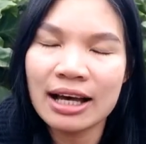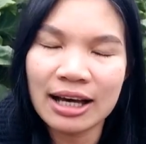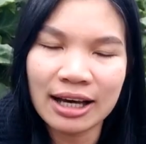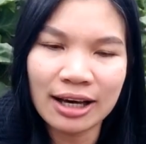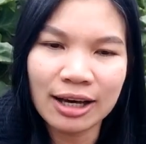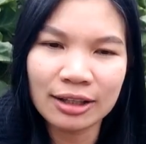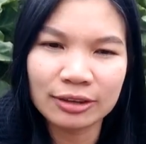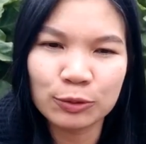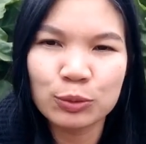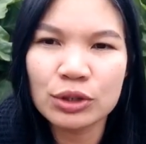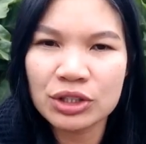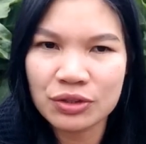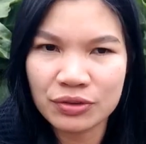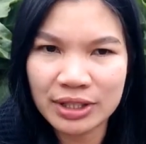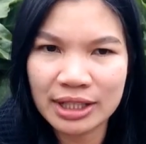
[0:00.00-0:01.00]

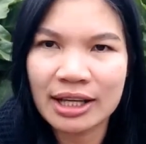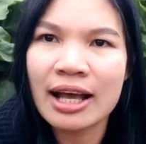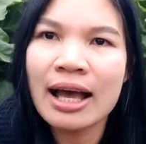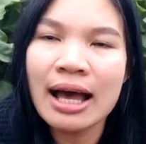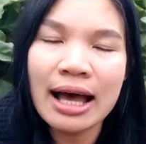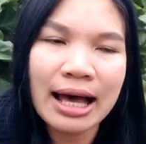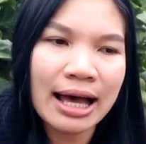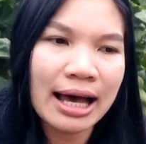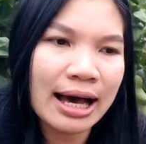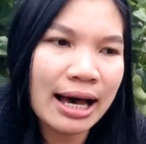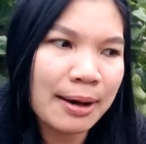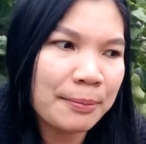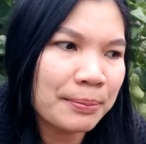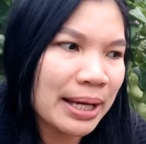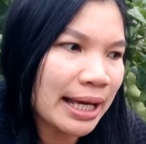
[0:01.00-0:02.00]
watering.
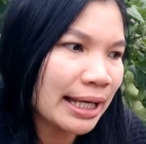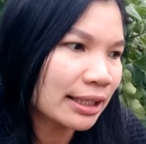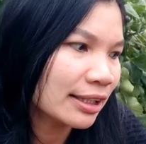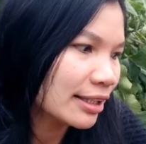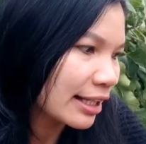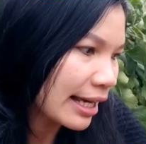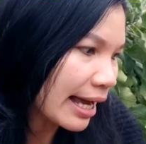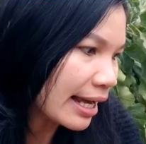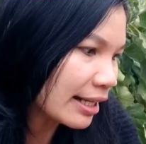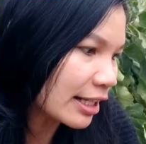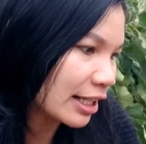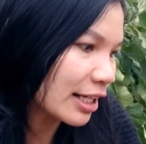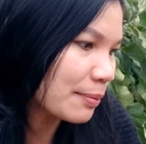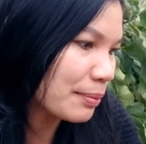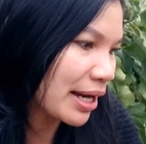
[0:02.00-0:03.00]
And
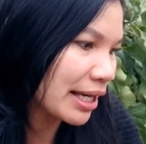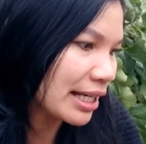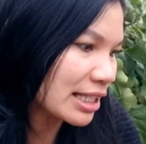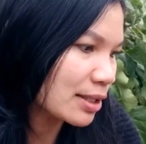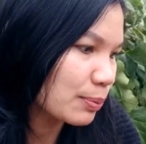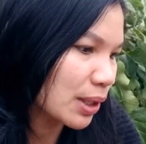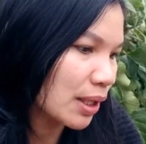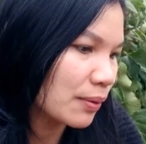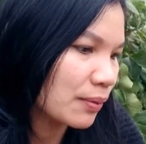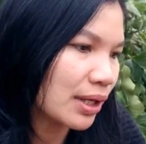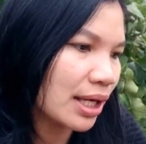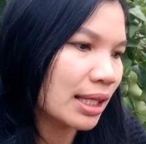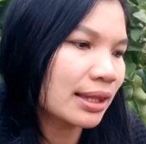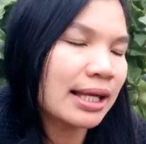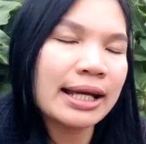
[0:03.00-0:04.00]
garlic, in my
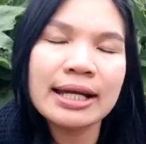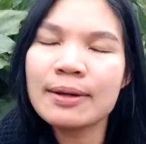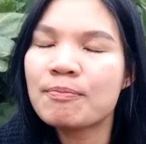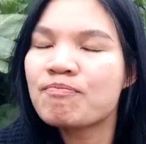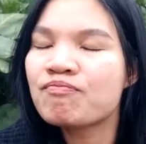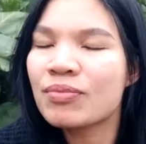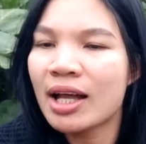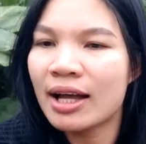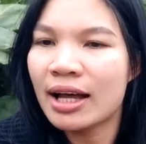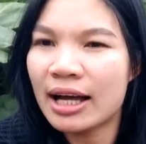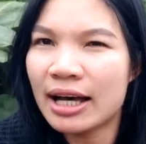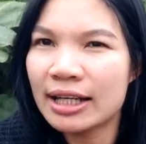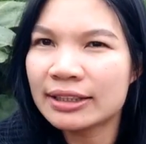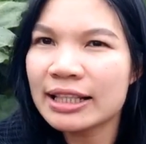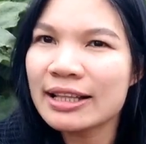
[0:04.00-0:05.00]
experience, they
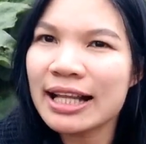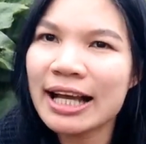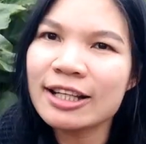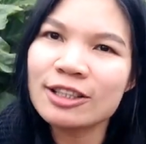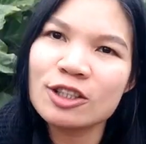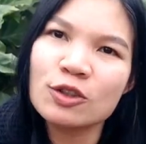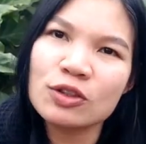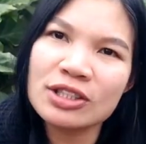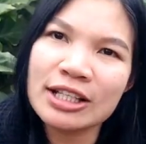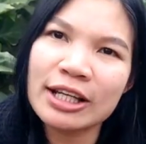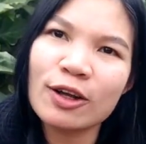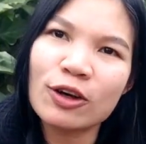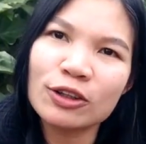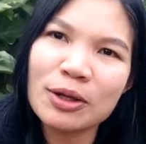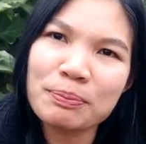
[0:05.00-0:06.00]
like to
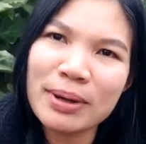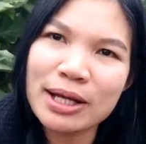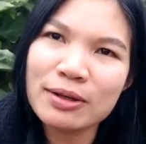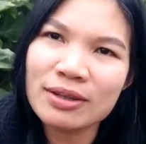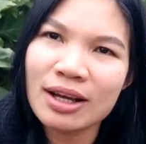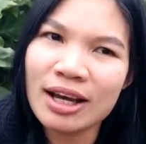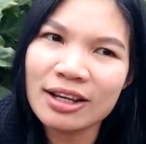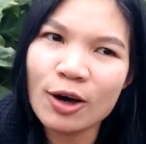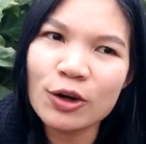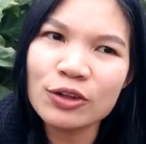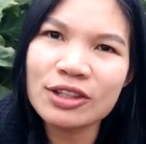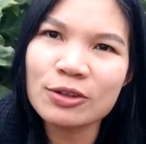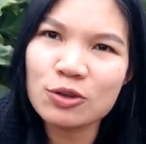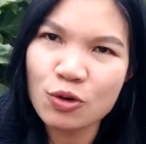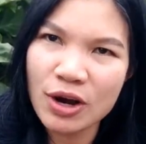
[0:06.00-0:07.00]
stay on
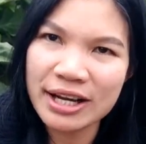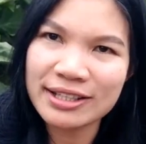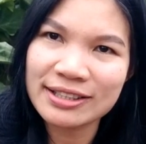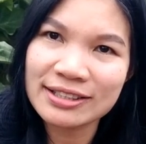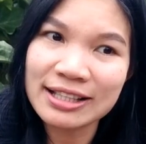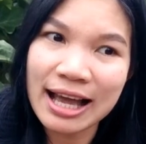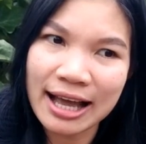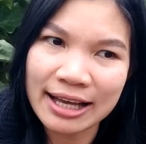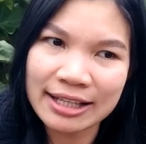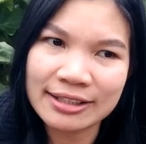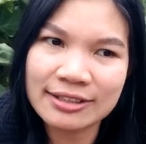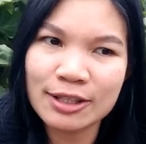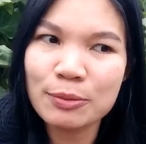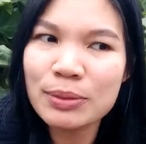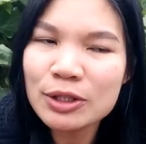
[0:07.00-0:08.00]
the dry side,
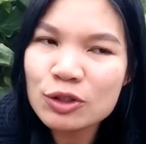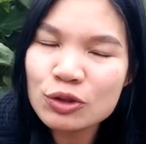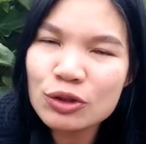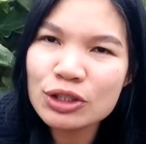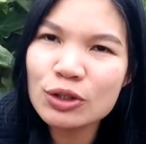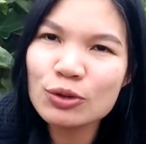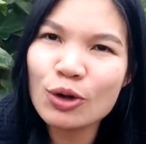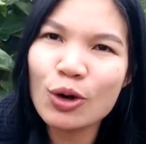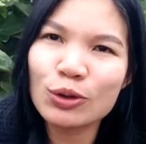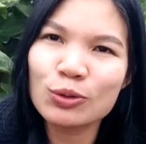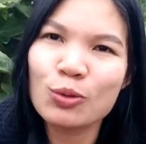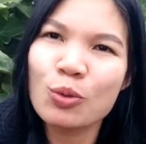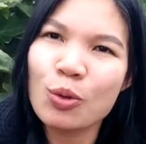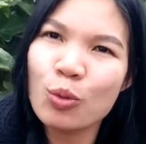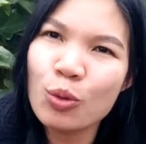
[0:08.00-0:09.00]
so make sure you
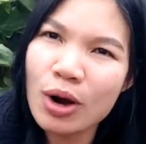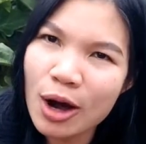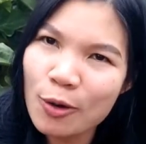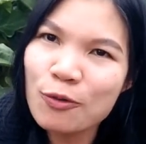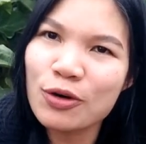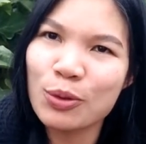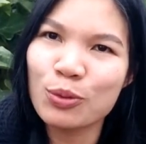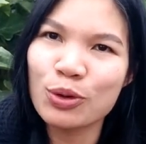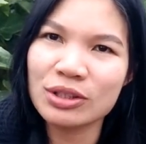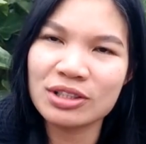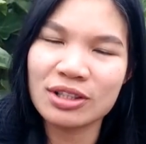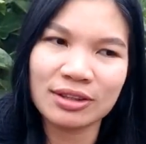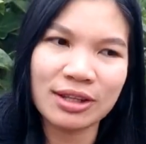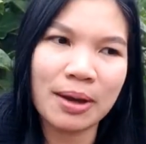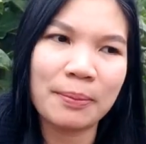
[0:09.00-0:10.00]
don't
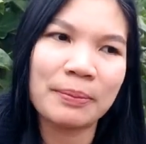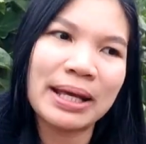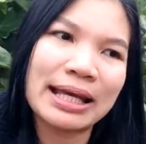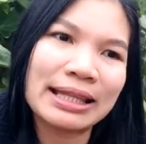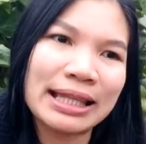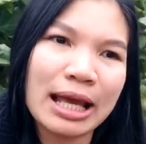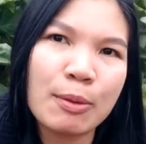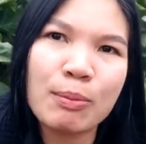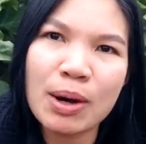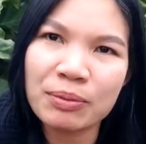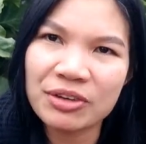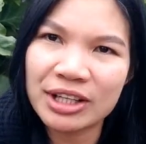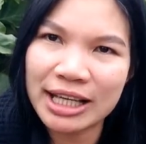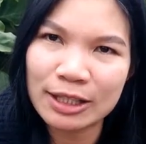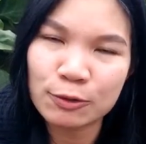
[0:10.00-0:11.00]
overwater them and their bulb
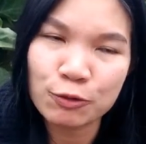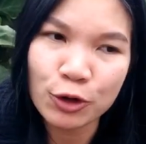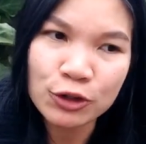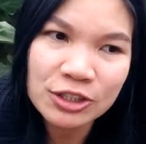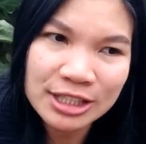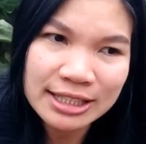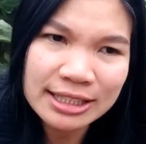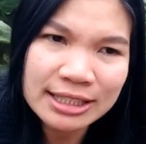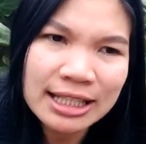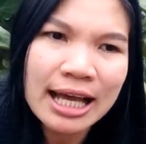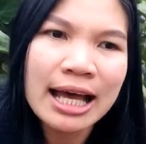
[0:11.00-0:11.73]
will get rotten.